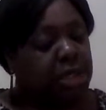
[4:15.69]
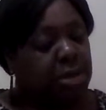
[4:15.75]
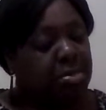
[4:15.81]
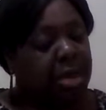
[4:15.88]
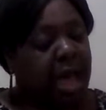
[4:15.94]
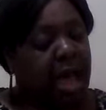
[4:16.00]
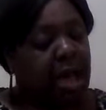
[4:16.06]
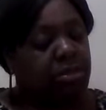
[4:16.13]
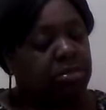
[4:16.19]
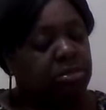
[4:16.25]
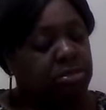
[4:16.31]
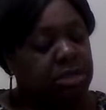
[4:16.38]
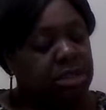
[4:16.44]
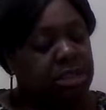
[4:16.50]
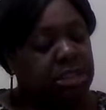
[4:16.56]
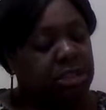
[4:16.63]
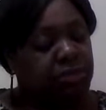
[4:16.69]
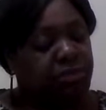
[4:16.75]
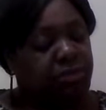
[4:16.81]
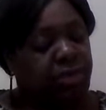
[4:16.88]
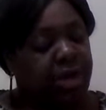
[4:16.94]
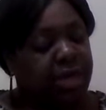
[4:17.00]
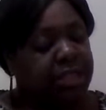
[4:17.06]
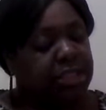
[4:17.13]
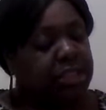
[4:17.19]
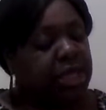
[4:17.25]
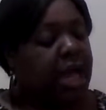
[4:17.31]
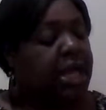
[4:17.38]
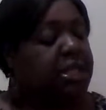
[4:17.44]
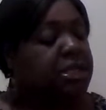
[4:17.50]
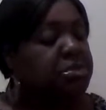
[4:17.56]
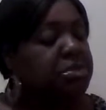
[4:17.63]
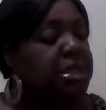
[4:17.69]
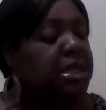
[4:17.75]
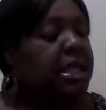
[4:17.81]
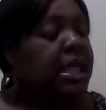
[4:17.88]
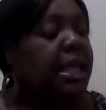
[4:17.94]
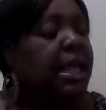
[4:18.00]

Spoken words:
about disenfranchisement.